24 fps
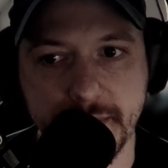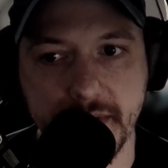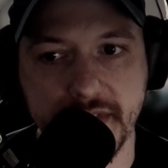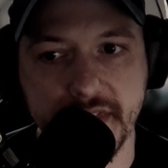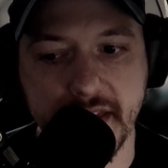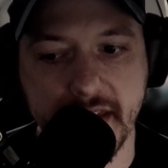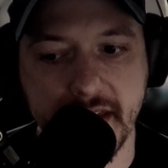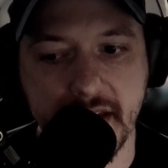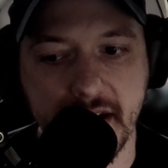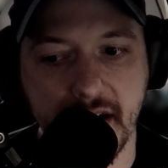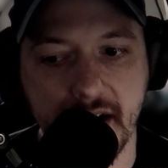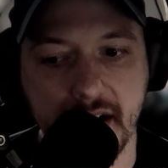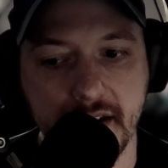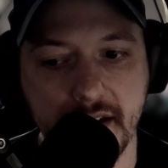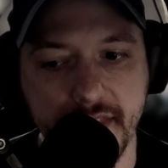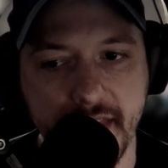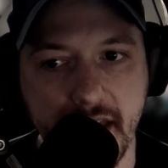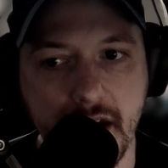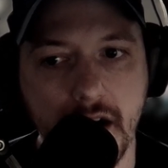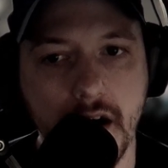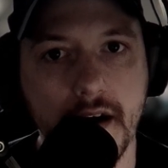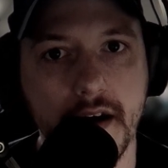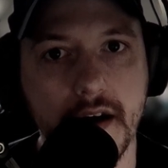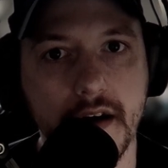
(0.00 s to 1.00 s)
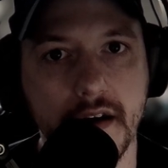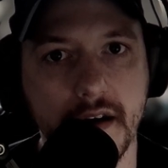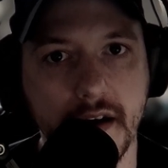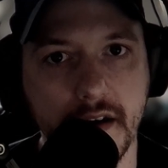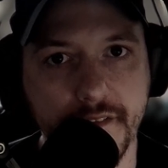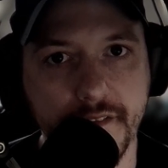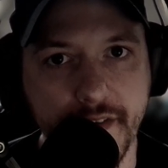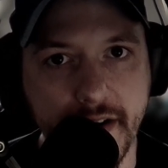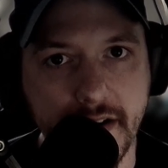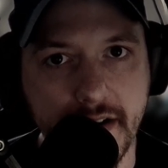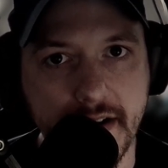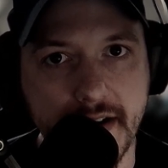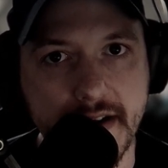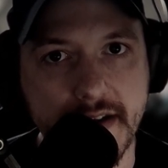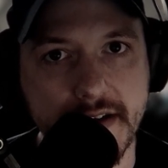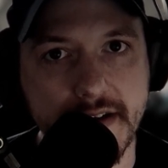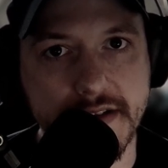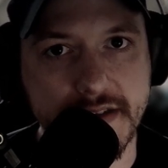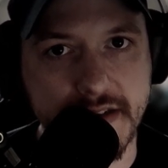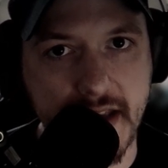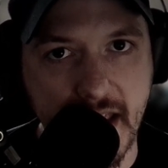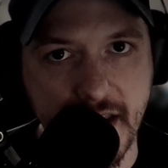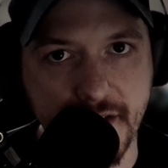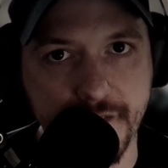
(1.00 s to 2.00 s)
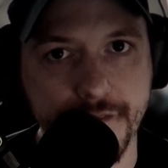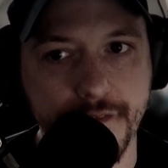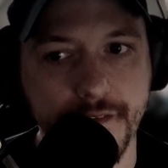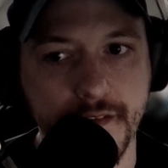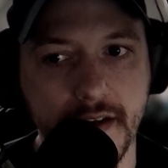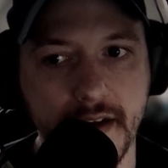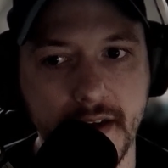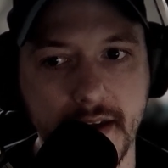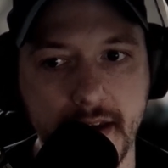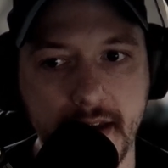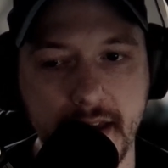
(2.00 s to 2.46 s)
but they all are very safe,